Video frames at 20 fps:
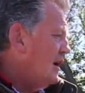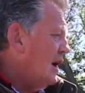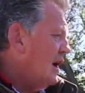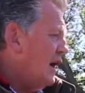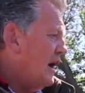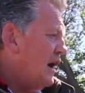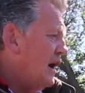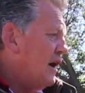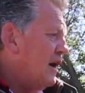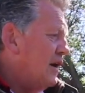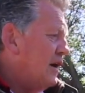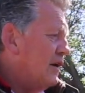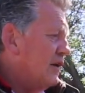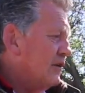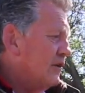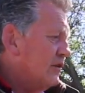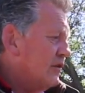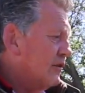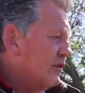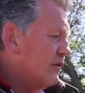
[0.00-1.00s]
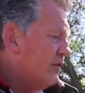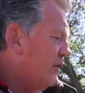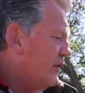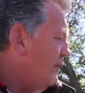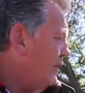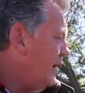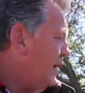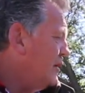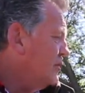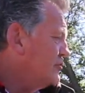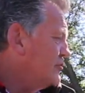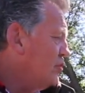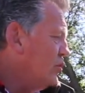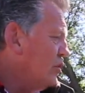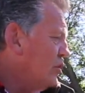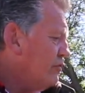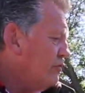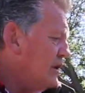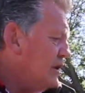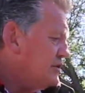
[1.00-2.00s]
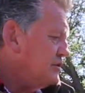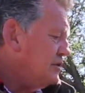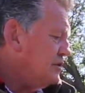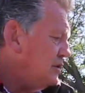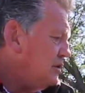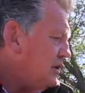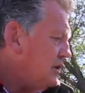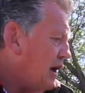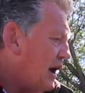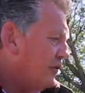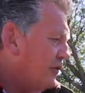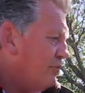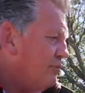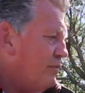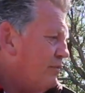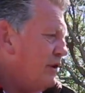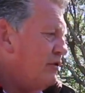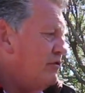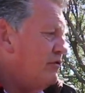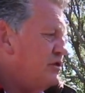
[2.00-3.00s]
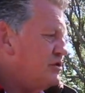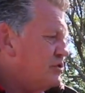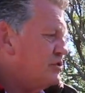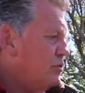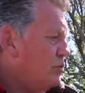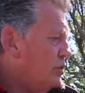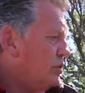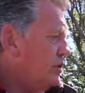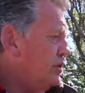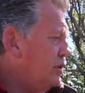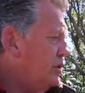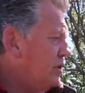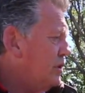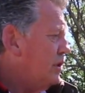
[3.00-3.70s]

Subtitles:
The vehicle's all original, hasn't been restored.